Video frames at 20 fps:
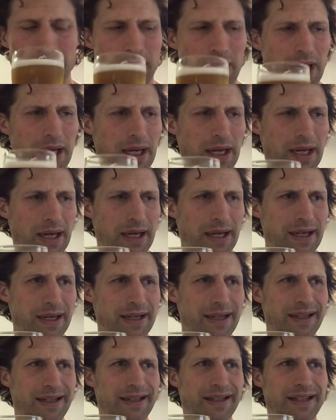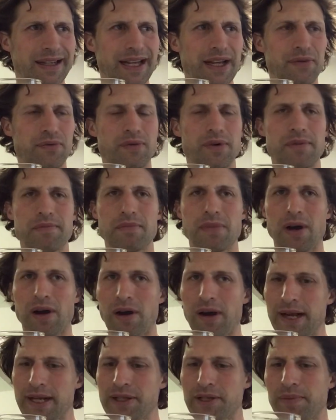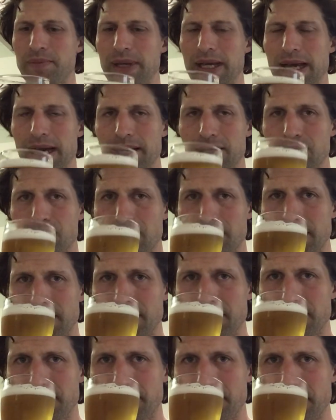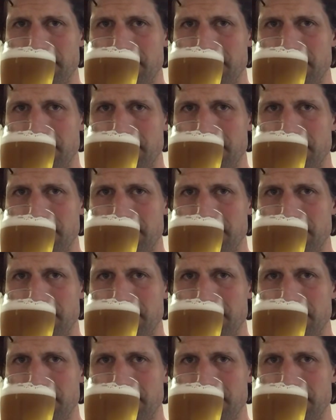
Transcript: It reminds me actually of